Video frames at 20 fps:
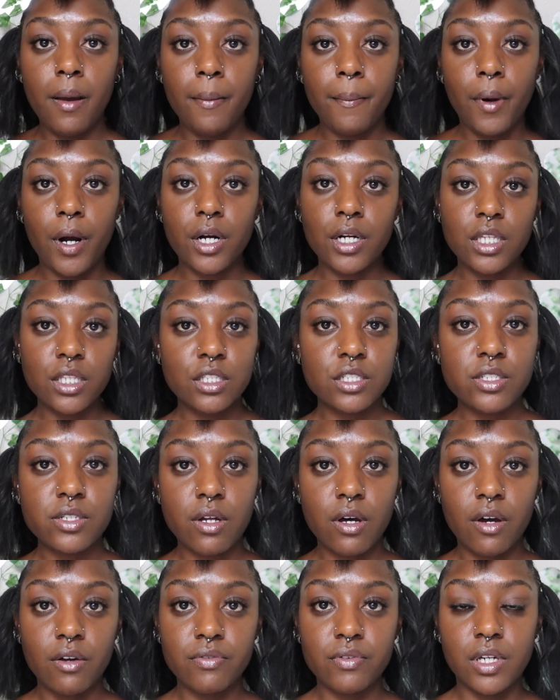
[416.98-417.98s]
parting this
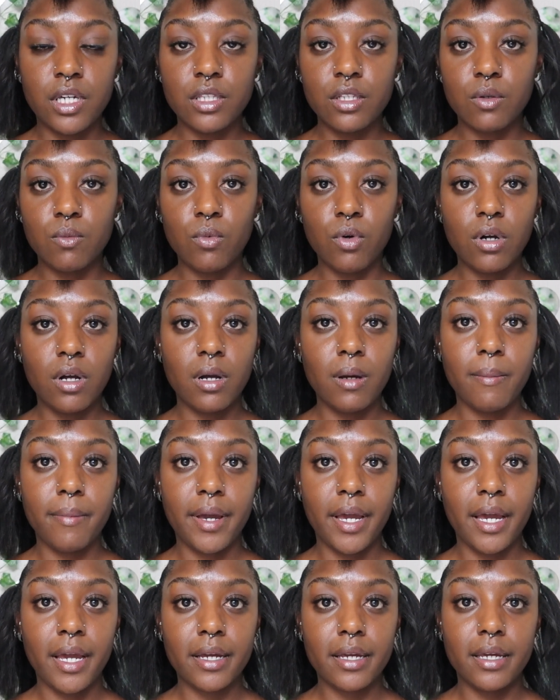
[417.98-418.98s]
off, and then we'll come
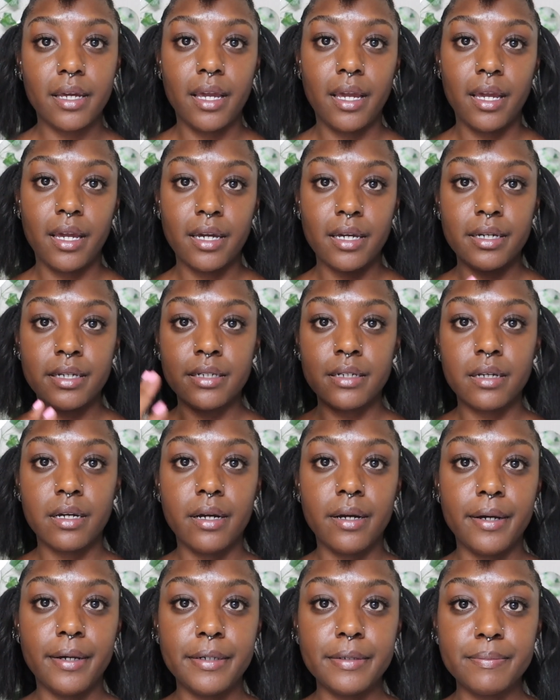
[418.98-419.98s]
back and
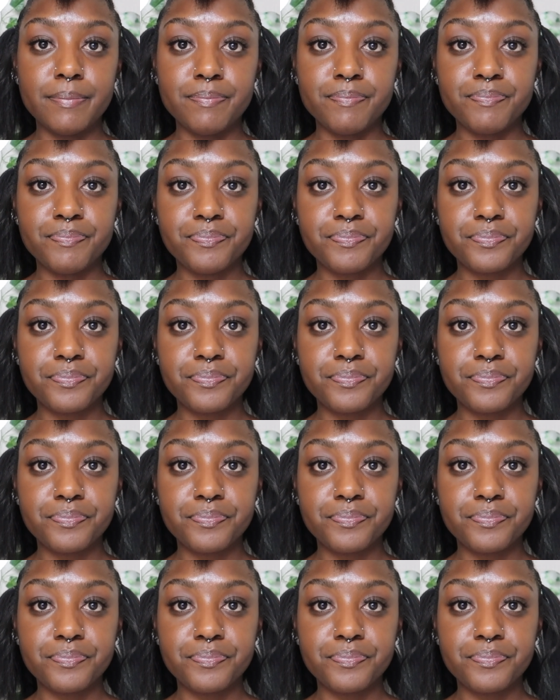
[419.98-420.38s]
I'm